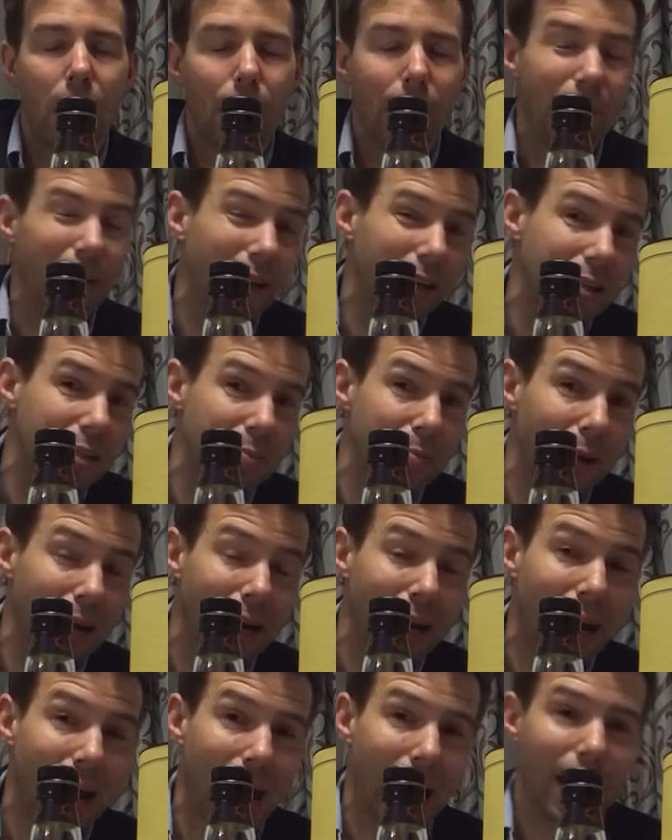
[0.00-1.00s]
I think it's
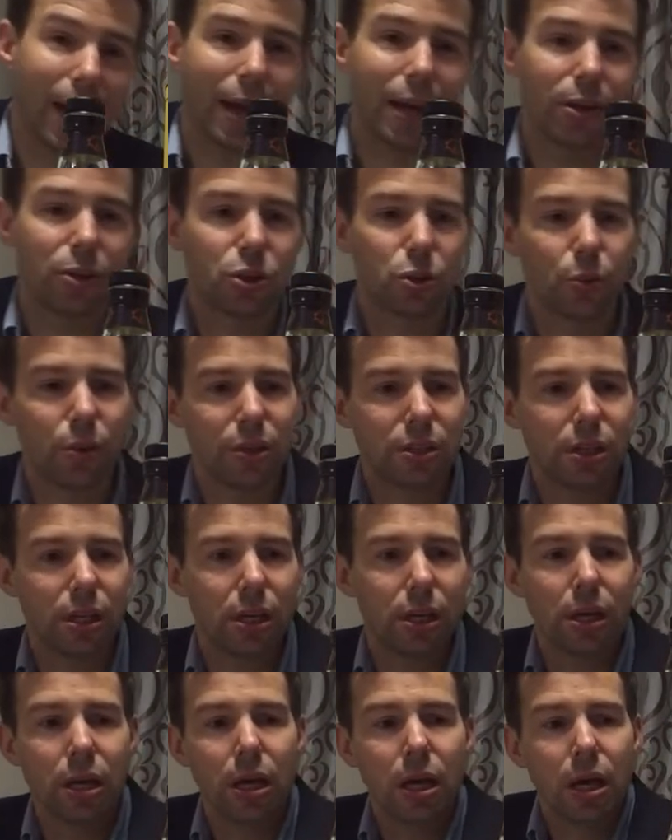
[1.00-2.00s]
Mackay. So we
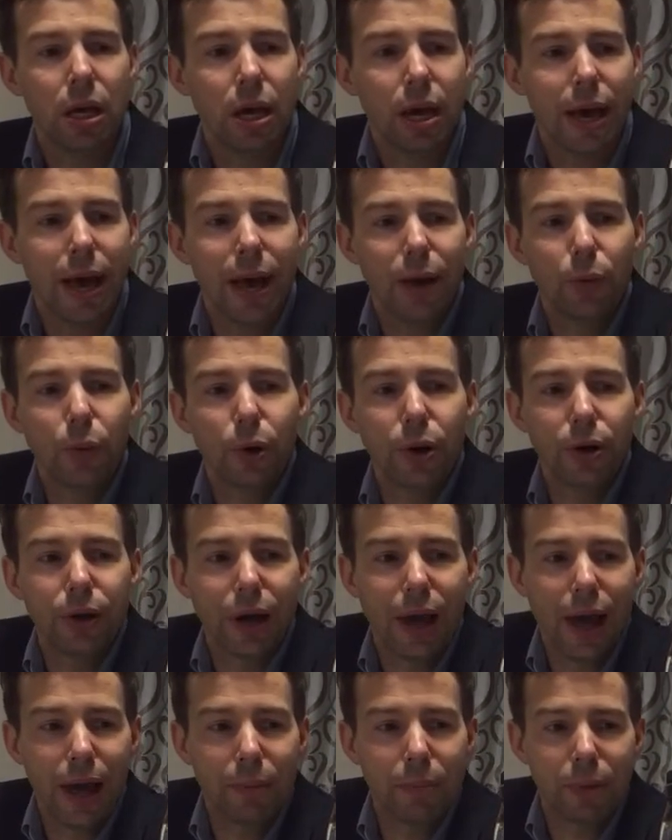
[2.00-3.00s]
see
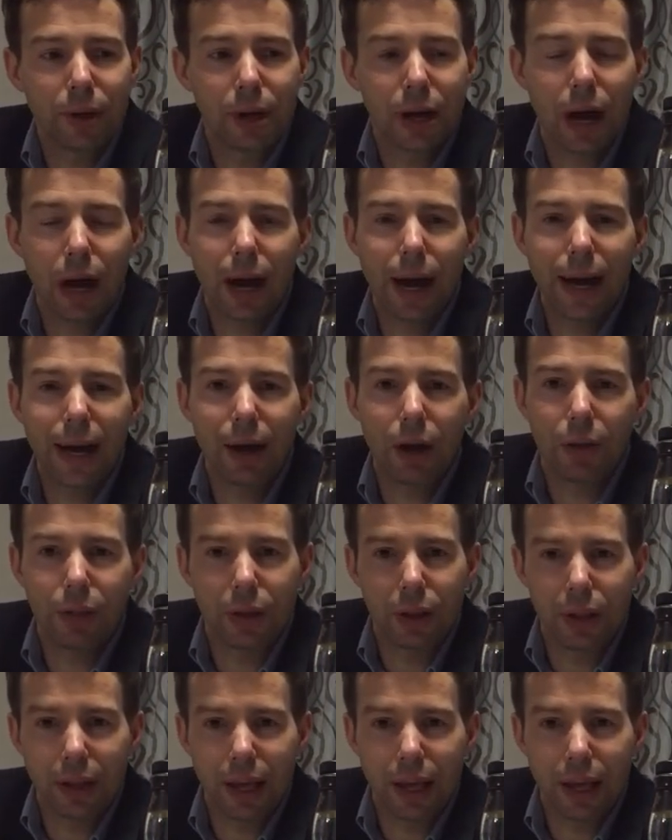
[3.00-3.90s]
Edward and Mackay on the